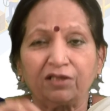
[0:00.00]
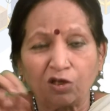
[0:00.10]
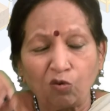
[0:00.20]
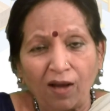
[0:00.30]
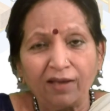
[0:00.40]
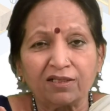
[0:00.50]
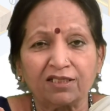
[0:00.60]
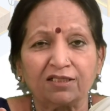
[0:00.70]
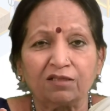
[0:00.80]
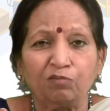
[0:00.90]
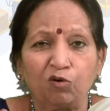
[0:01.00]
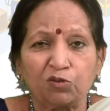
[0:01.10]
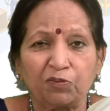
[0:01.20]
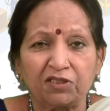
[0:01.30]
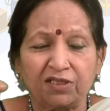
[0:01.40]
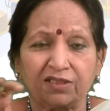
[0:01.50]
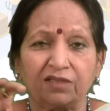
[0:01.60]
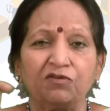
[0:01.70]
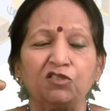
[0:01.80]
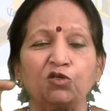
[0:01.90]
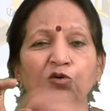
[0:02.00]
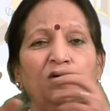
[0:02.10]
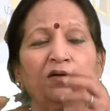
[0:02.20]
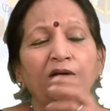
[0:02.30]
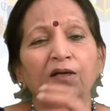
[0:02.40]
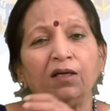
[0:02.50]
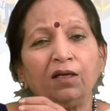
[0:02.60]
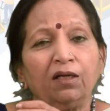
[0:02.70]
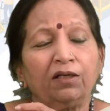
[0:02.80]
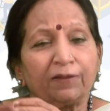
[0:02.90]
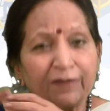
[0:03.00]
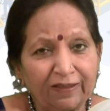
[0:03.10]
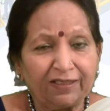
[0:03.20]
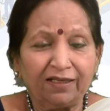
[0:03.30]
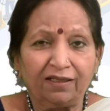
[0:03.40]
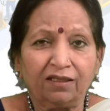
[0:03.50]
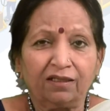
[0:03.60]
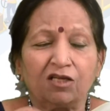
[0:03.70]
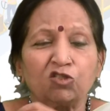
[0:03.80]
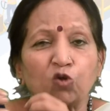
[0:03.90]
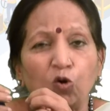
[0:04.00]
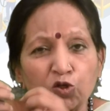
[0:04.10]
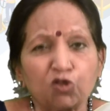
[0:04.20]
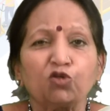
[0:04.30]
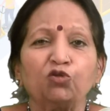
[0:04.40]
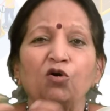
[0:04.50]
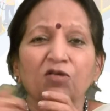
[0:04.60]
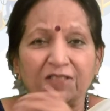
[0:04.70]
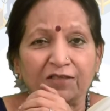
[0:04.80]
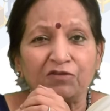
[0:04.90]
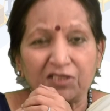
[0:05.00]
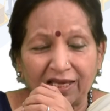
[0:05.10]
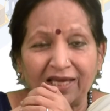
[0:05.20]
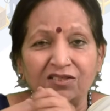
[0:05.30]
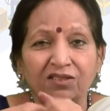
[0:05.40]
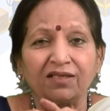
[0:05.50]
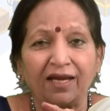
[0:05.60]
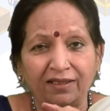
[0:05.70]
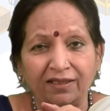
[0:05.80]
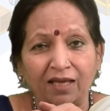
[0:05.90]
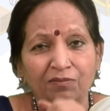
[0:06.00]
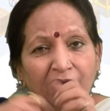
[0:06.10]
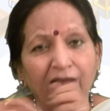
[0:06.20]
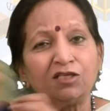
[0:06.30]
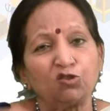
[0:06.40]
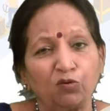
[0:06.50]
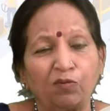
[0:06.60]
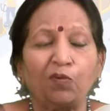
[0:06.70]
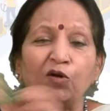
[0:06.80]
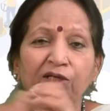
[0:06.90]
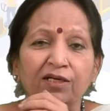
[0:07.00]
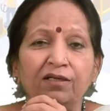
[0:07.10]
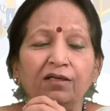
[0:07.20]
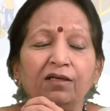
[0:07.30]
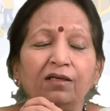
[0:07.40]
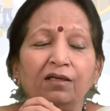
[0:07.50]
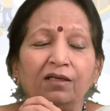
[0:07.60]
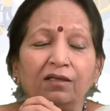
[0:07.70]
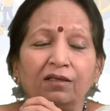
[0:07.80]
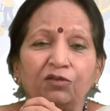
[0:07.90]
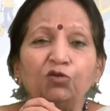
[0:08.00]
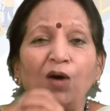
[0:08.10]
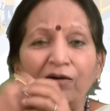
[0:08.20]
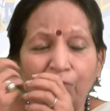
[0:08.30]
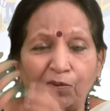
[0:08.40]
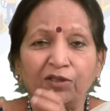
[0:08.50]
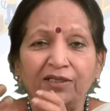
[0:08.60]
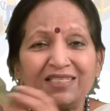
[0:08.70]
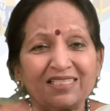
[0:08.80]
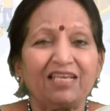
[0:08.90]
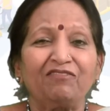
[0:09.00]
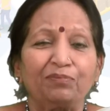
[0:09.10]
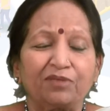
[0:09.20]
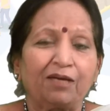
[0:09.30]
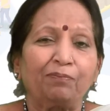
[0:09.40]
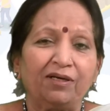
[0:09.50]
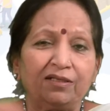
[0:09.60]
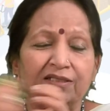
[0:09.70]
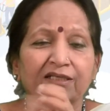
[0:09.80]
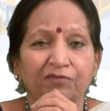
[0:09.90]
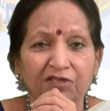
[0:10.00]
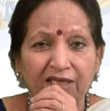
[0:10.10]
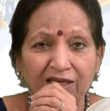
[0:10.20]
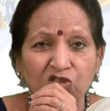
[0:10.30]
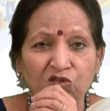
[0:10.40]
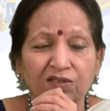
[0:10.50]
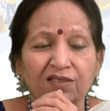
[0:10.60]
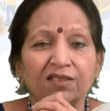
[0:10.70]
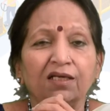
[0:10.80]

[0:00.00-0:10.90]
require a certain post-purchase service, your retailer is also your service agent at times, unless you have appointed separate service agencies.